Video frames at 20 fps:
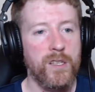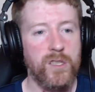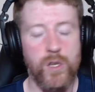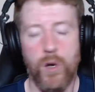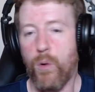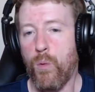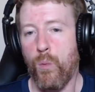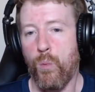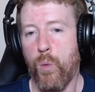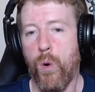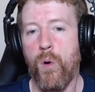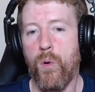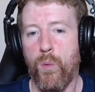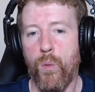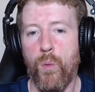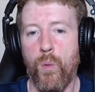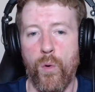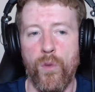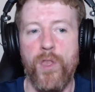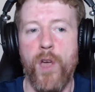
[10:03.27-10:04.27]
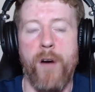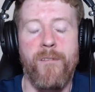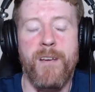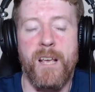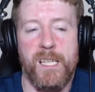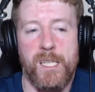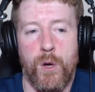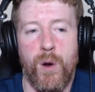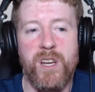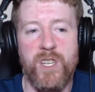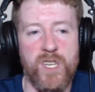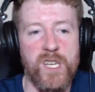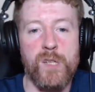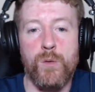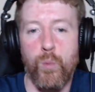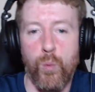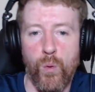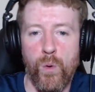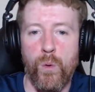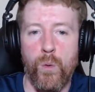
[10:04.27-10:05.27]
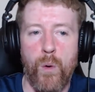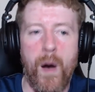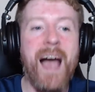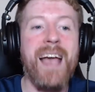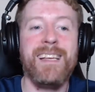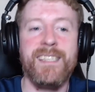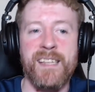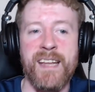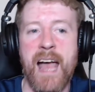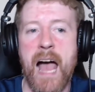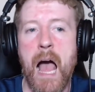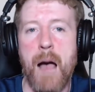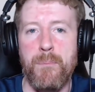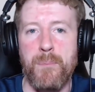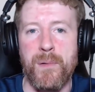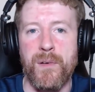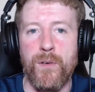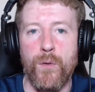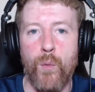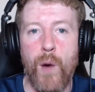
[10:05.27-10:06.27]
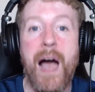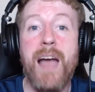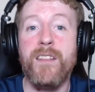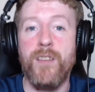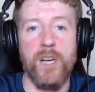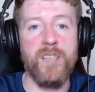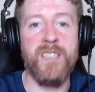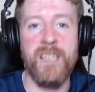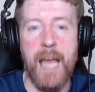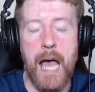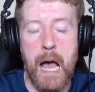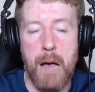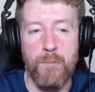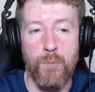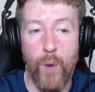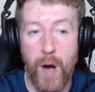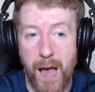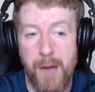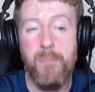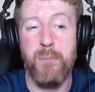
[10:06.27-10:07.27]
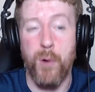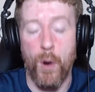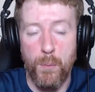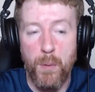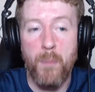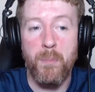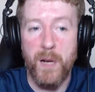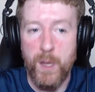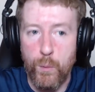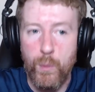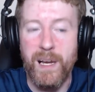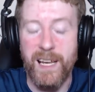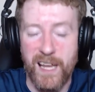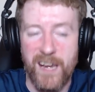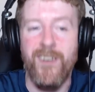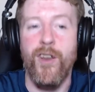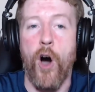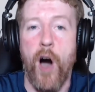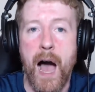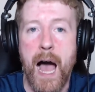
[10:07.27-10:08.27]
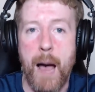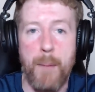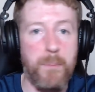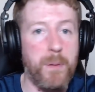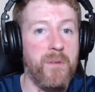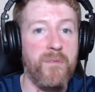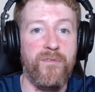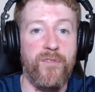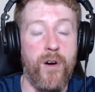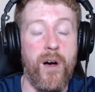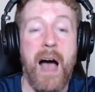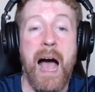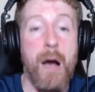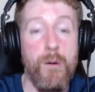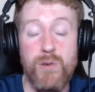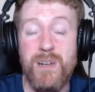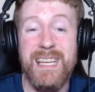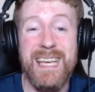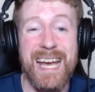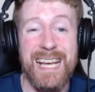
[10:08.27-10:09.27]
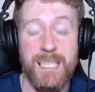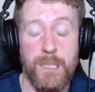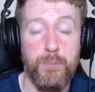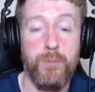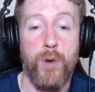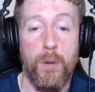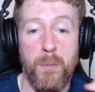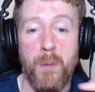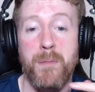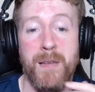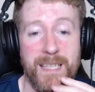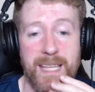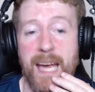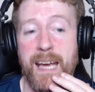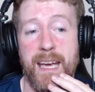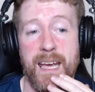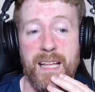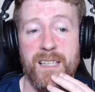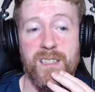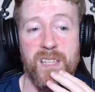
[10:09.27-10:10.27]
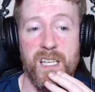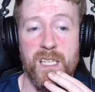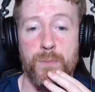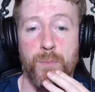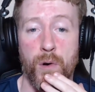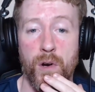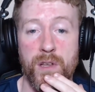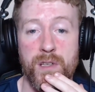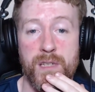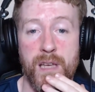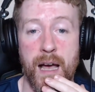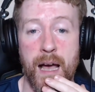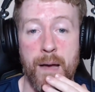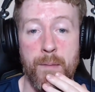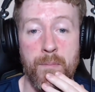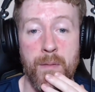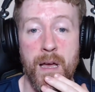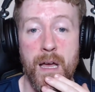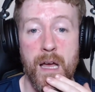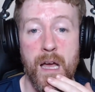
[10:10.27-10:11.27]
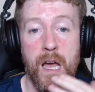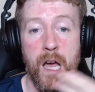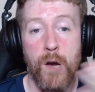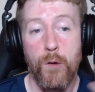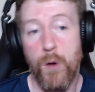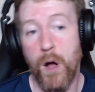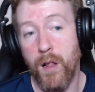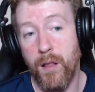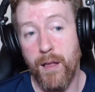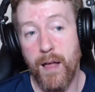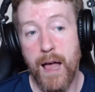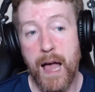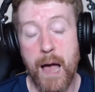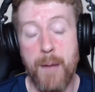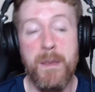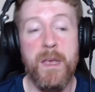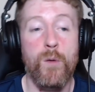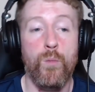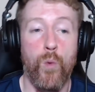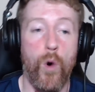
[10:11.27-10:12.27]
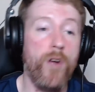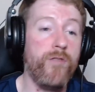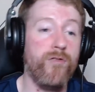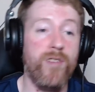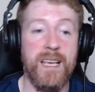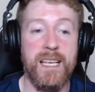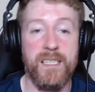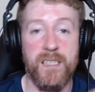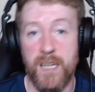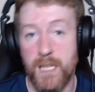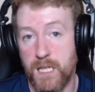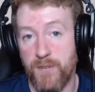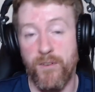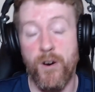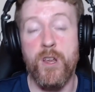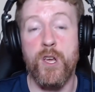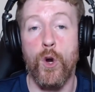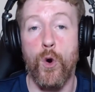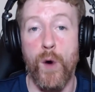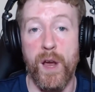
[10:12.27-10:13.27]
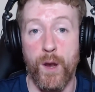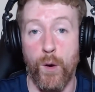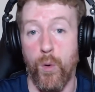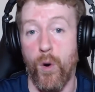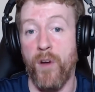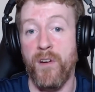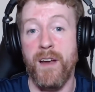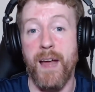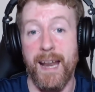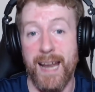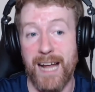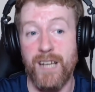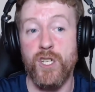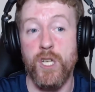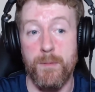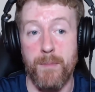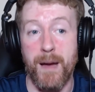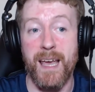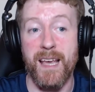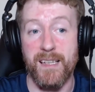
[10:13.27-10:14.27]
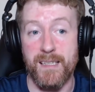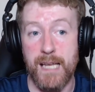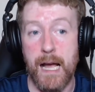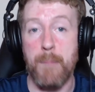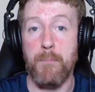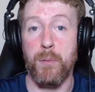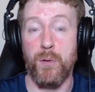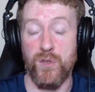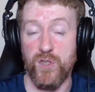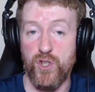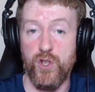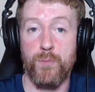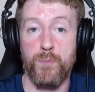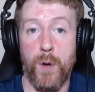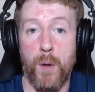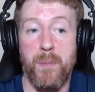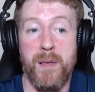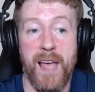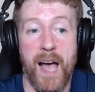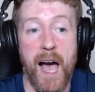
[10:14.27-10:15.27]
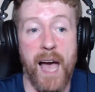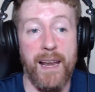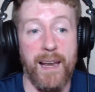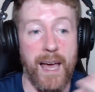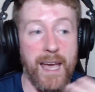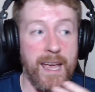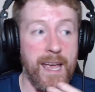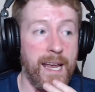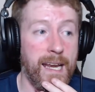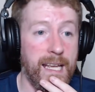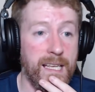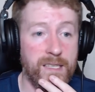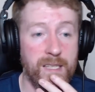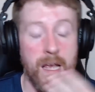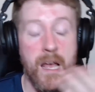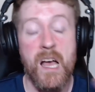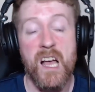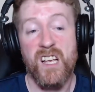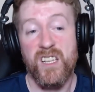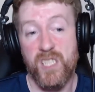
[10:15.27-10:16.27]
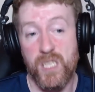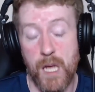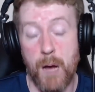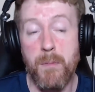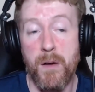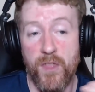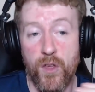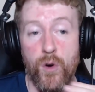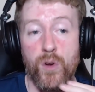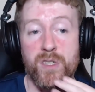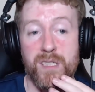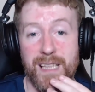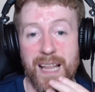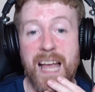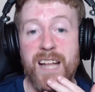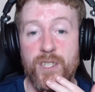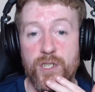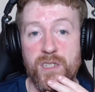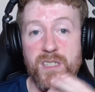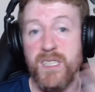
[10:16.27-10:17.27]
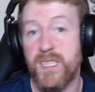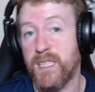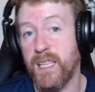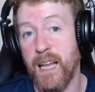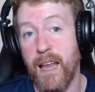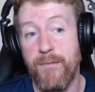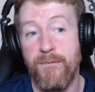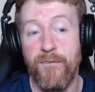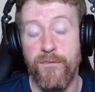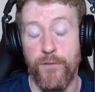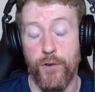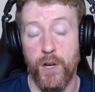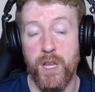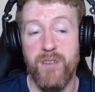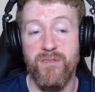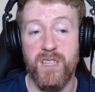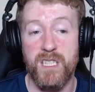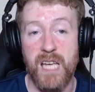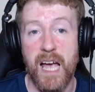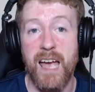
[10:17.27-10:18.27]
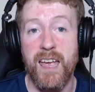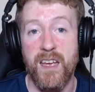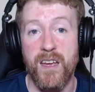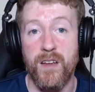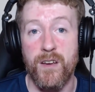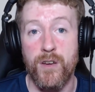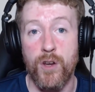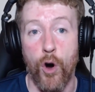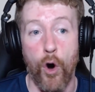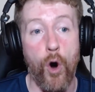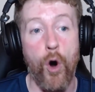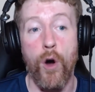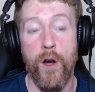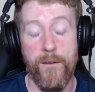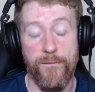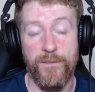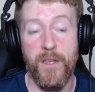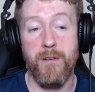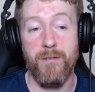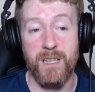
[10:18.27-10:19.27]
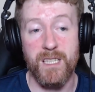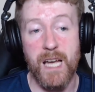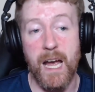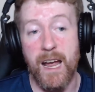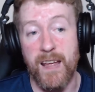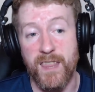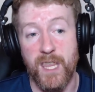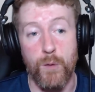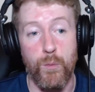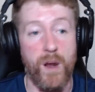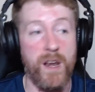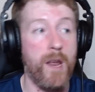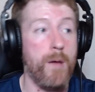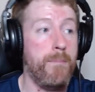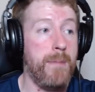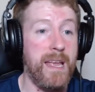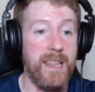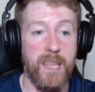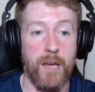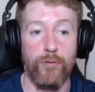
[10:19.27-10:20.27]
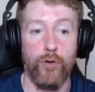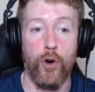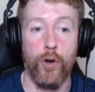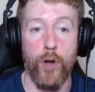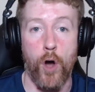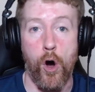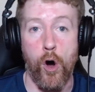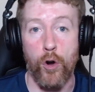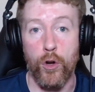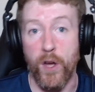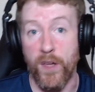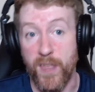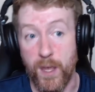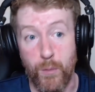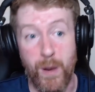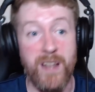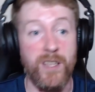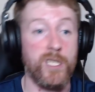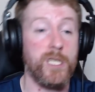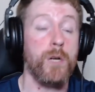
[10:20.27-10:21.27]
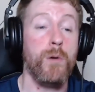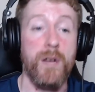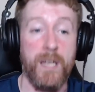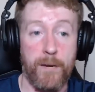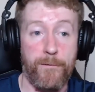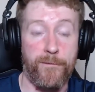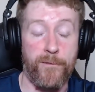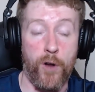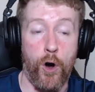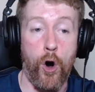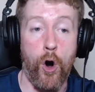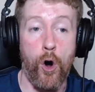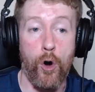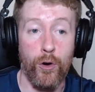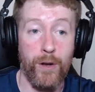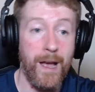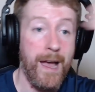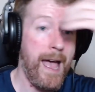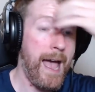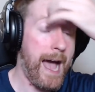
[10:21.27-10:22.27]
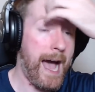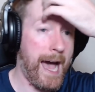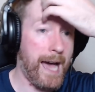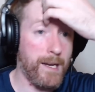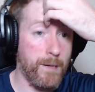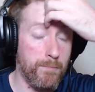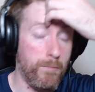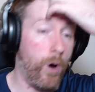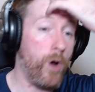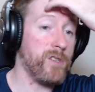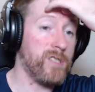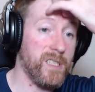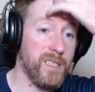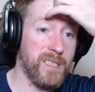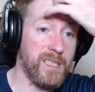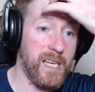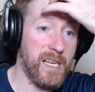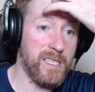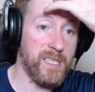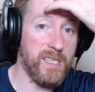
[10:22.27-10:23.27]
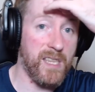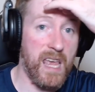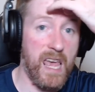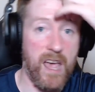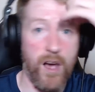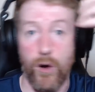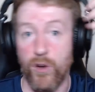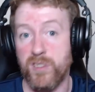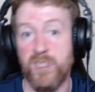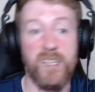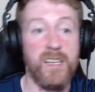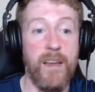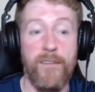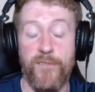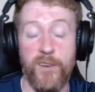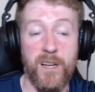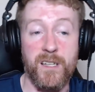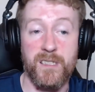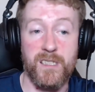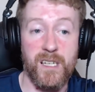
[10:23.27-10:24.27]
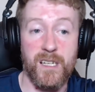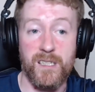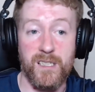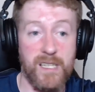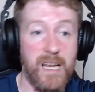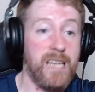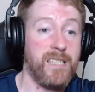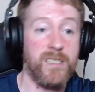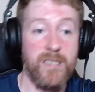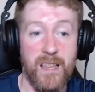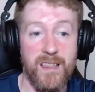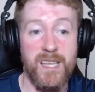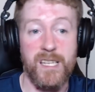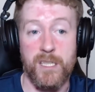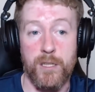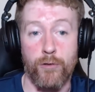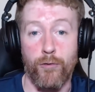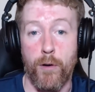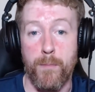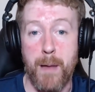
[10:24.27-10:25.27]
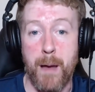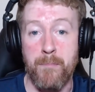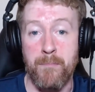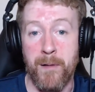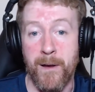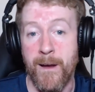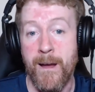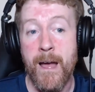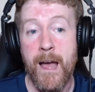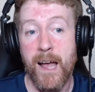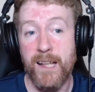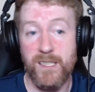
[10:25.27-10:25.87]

So what, well, the obvious question is, why hasn't it happened? Why doesn't it happen? Why probably will it not happen for, I would guess, probably decades at this point in time? Well, I mean, one reason, it's a very quick one, and actually my examples should probably highlight it, is some of those legends still haven't fully retired. Or if they retired, they went and made their own org, or they went to a different org, had more success there, or significant success that they still remember.